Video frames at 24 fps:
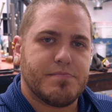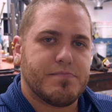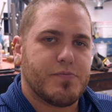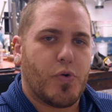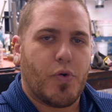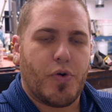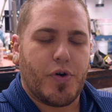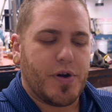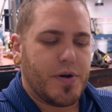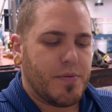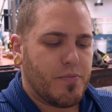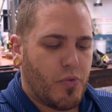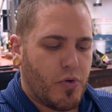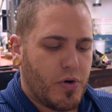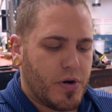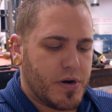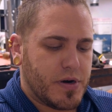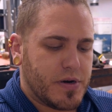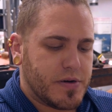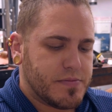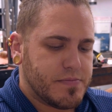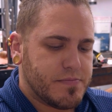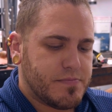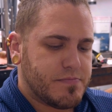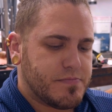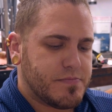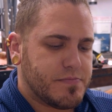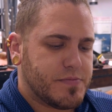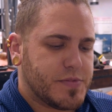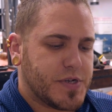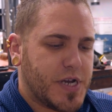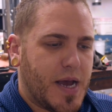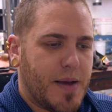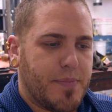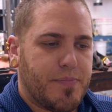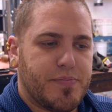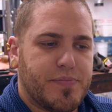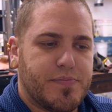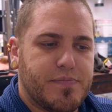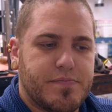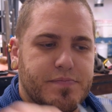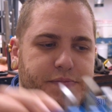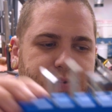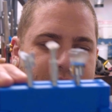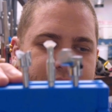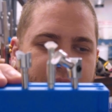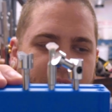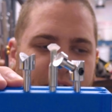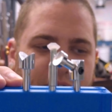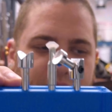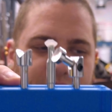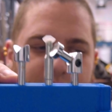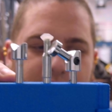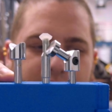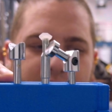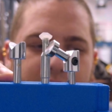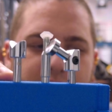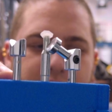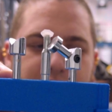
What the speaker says: order more DOP, is a